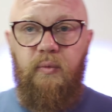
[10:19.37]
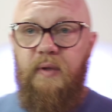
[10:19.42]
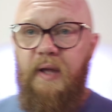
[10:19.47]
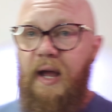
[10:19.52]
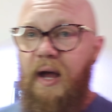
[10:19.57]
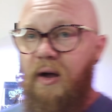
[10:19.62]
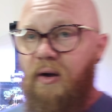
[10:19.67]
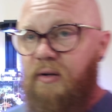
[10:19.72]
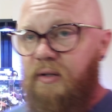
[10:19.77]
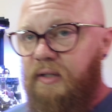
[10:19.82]
The
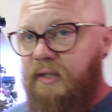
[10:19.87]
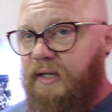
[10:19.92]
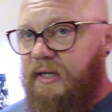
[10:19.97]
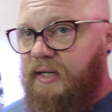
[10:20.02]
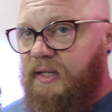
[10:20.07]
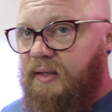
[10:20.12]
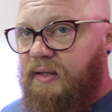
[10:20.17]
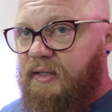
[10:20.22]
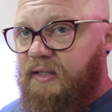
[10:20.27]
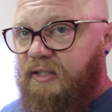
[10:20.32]

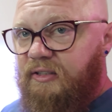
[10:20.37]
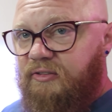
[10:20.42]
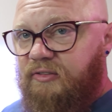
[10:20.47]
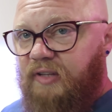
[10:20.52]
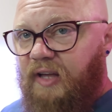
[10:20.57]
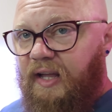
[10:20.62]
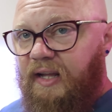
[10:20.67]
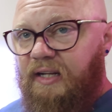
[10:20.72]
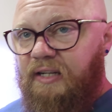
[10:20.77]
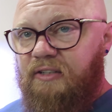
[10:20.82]
alkalinity in this
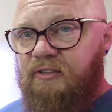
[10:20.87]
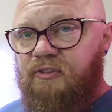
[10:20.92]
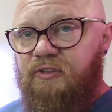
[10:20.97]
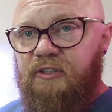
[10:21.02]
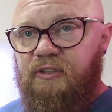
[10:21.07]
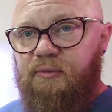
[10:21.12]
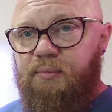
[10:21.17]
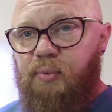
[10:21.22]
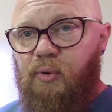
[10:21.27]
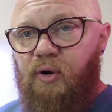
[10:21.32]
tank at
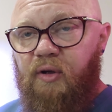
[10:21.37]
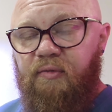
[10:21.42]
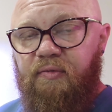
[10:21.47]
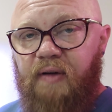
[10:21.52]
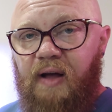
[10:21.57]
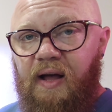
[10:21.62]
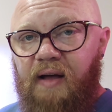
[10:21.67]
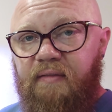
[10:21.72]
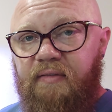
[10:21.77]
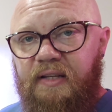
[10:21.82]

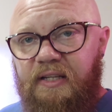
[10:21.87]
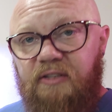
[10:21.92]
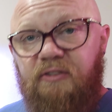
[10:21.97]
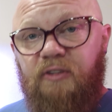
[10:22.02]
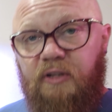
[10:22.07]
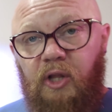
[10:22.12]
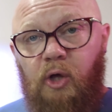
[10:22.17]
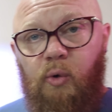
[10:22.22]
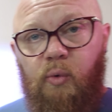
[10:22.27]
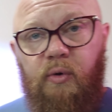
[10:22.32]
6.5 is
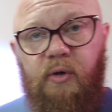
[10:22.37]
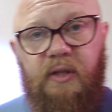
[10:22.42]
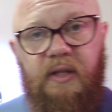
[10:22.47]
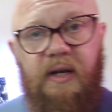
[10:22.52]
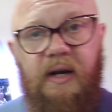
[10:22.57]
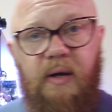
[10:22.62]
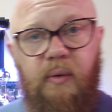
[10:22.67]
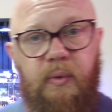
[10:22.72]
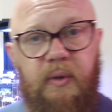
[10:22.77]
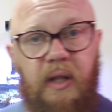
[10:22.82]
lower
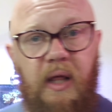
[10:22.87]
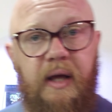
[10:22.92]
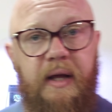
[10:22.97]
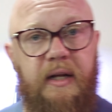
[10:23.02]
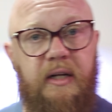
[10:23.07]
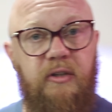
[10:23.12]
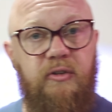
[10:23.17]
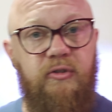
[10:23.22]
than I would like.